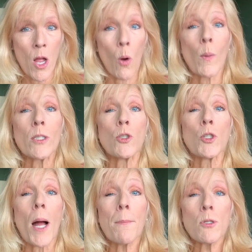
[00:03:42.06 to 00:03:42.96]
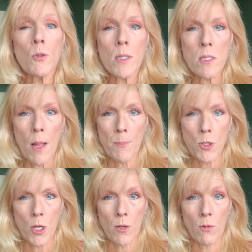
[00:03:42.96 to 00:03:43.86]
We jump to
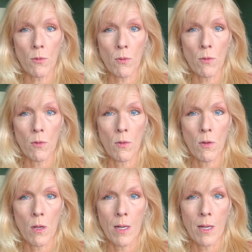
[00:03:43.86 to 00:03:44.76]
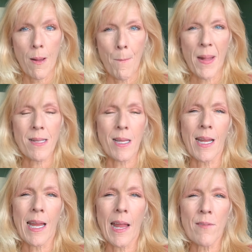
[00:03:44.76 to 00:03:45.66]
assumption because
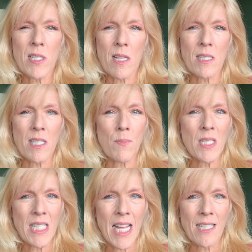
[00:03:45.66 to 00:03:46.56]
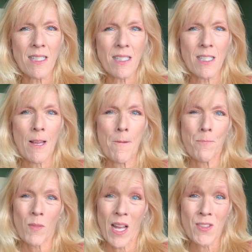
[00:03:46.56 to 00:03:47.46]
it gives us some sense
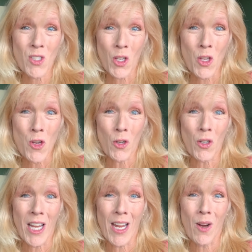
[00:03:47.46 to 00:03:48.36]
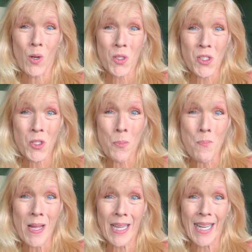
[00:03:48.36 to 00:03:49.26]
of security or
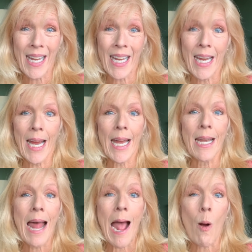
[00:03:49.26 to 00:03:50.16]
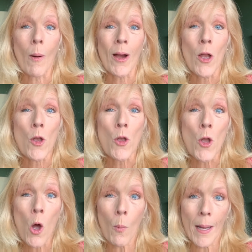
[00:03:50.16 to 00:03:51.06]
stability in our
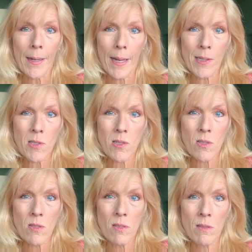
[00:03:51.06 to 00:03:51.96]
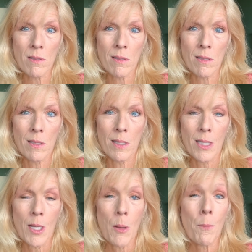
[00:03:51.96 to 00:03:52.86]
knowingness.
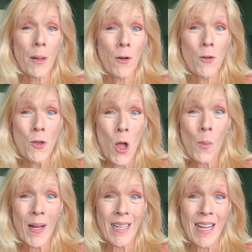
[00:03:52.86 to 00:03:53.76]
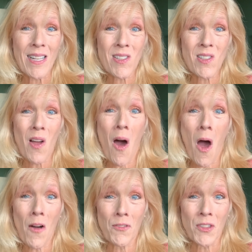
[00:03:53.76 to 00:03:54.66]
But our knowingness
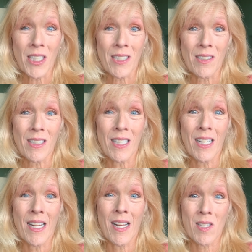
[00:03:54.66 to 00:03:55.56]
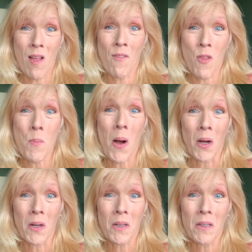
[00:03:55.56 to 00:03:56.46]
often is off the
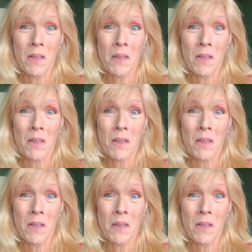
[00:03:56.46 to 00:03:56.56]
mark,